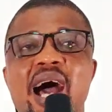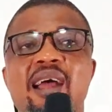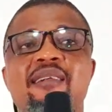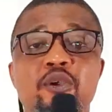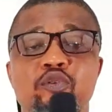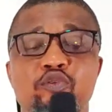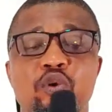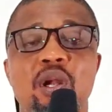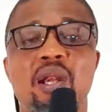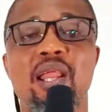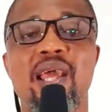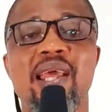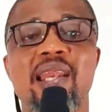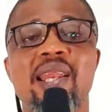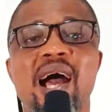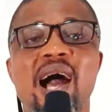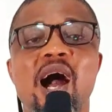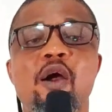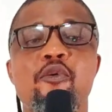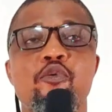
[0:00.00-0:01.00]
For you to
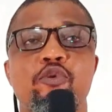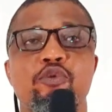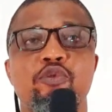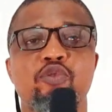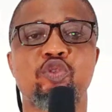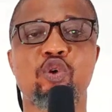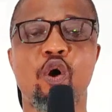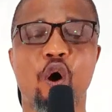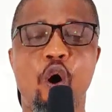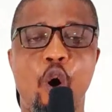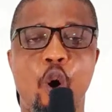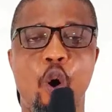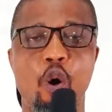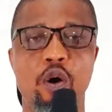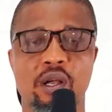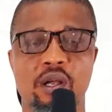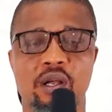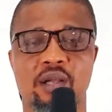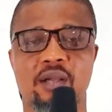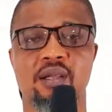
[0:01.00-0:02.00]
learn how your
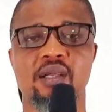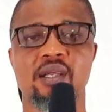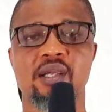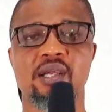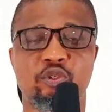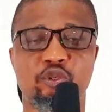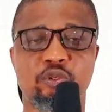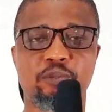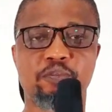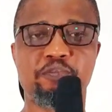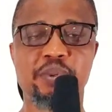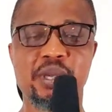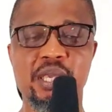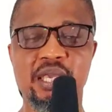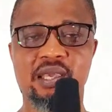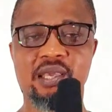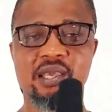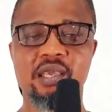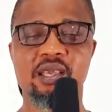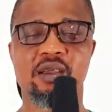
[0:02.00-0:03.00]
tongue should
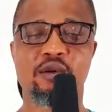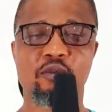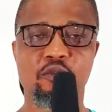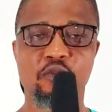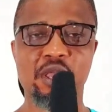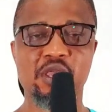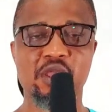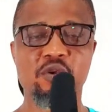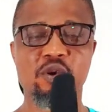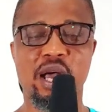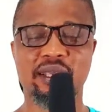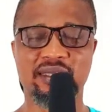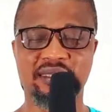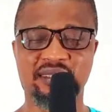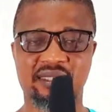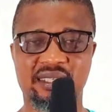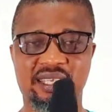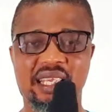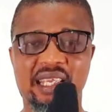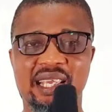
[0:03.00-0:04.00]
be when you are
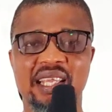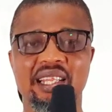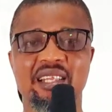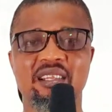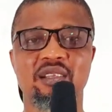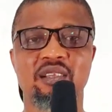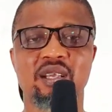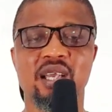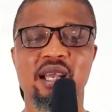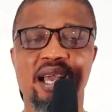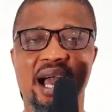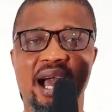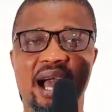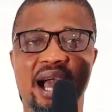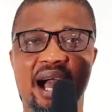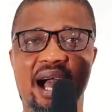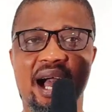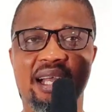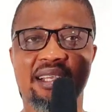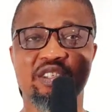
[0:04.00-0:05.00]
singing
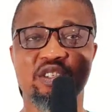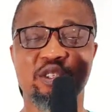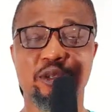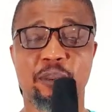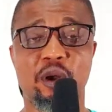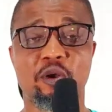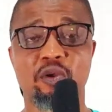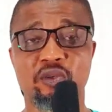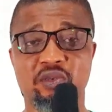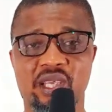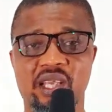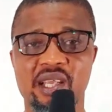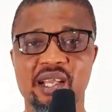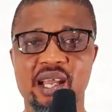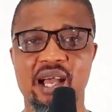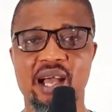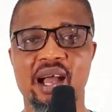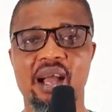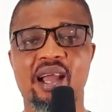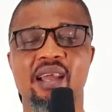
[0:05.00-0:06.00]
as a soprano
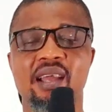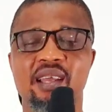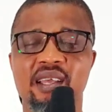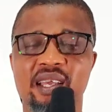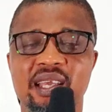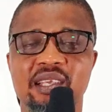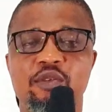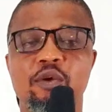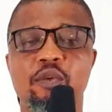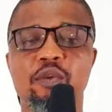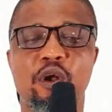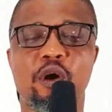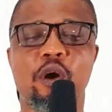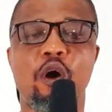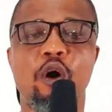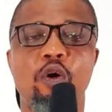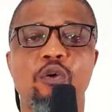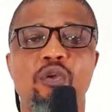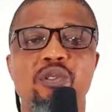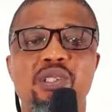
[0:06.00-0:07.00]
singer is what we
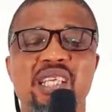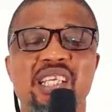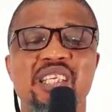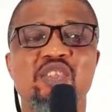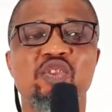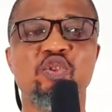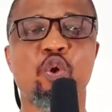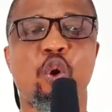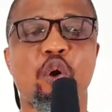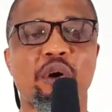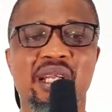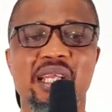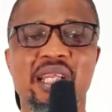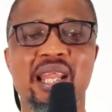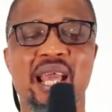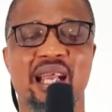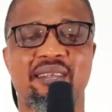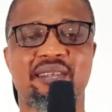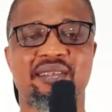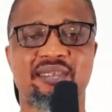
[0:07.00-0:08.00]
call the
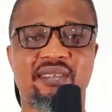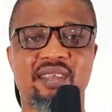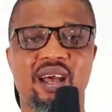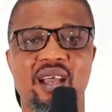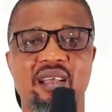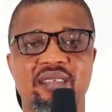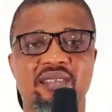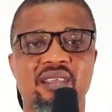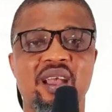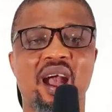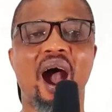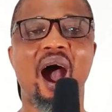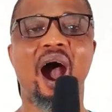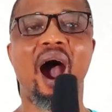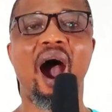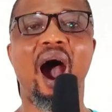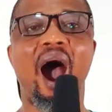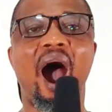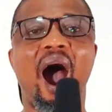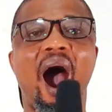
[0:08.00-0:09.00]
yawning exercise.
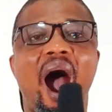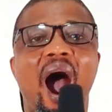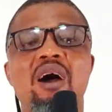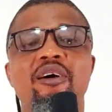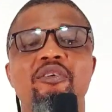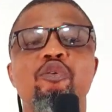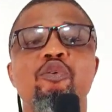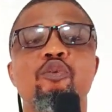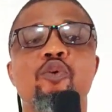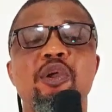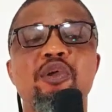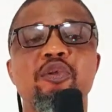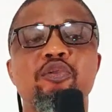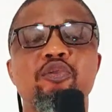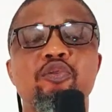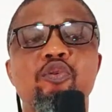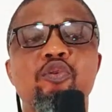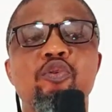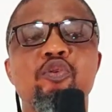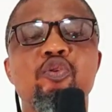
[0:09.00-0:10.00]
So when you
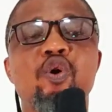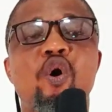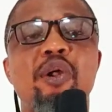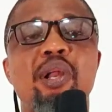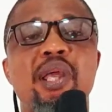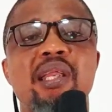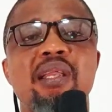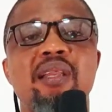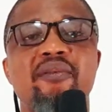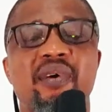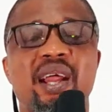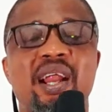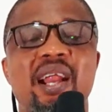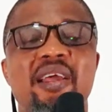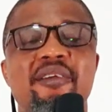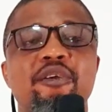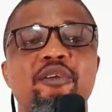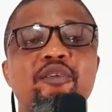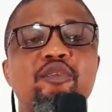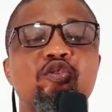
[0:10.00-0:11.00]
do yawning, find out
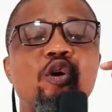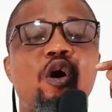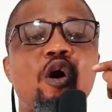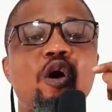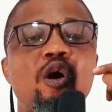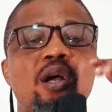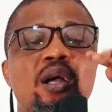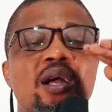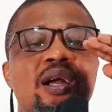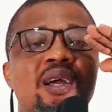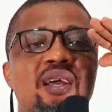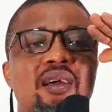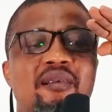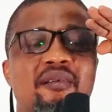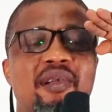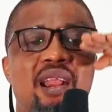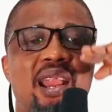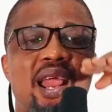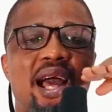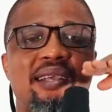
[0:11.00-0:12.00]
that your tongue
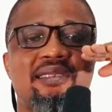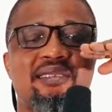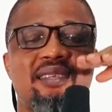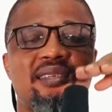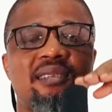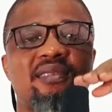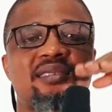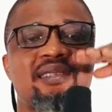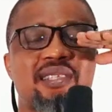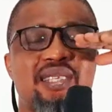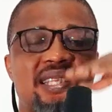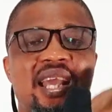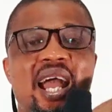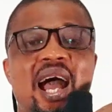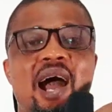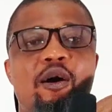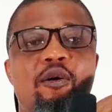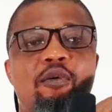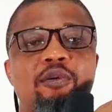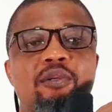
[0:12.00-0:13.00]
relaxes
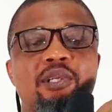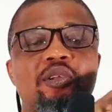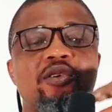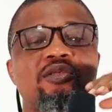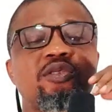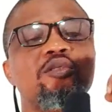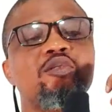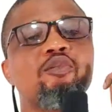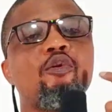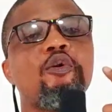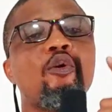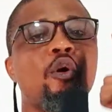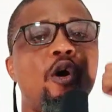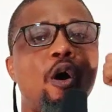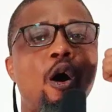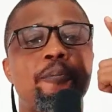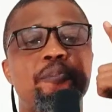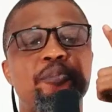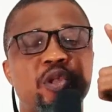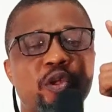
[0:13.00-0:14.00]
down. It doesn't go
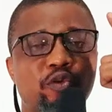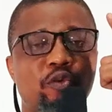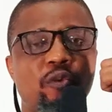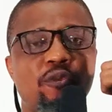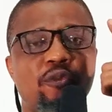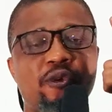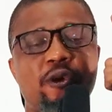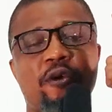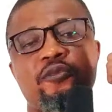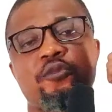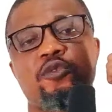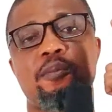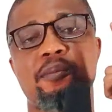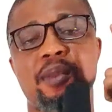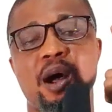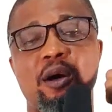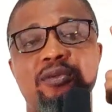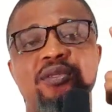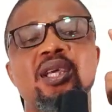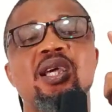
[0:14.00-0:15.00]
up the roof of your
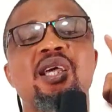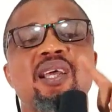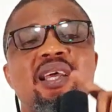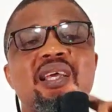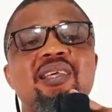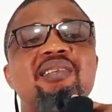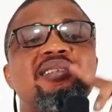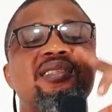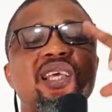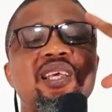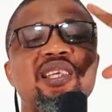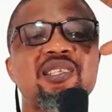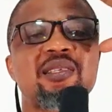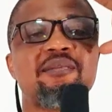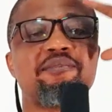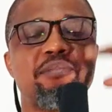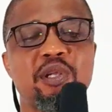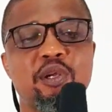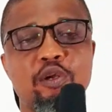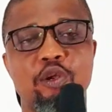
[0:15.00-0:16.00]
mouth. It
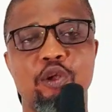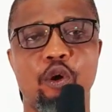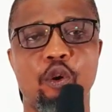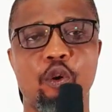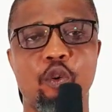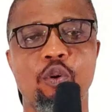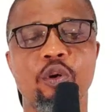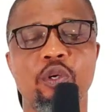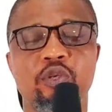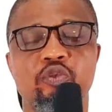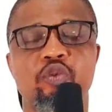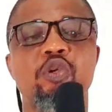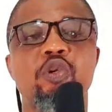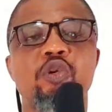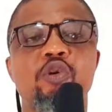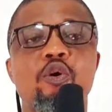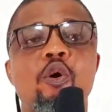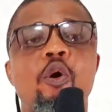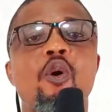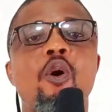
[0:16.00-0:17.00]
stays below. So
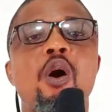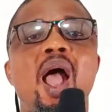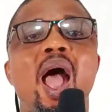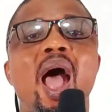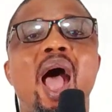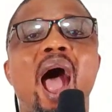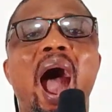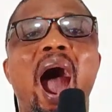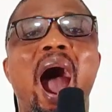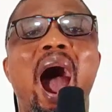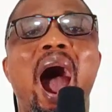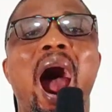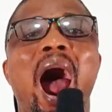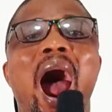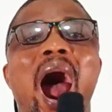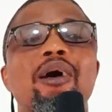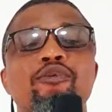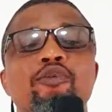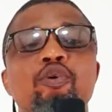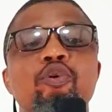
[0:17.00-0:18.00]
you go.
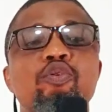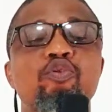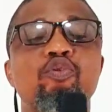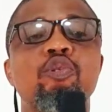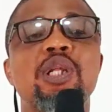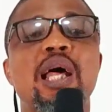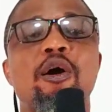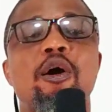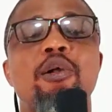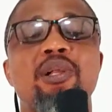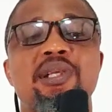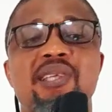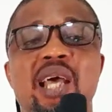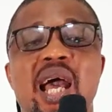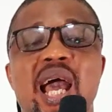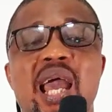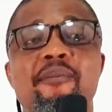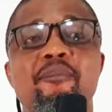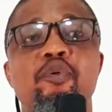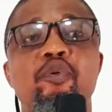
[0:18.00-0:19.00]
So you do that all the
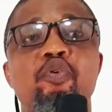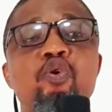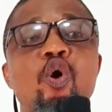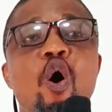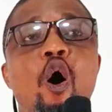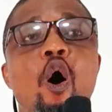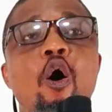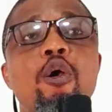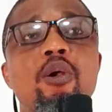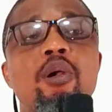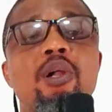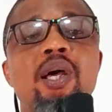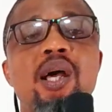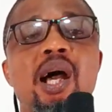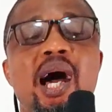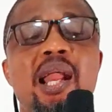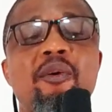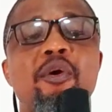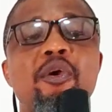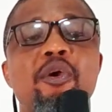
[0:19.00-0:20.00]
time. You yawn,
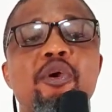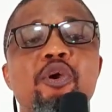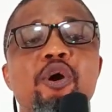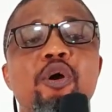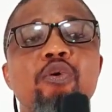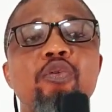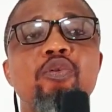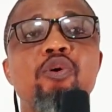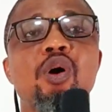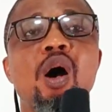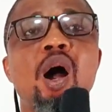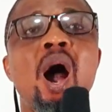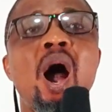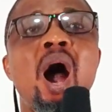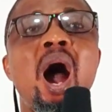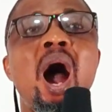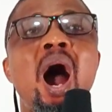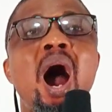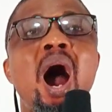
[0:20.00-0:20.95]
and then when you yawn, you do ah.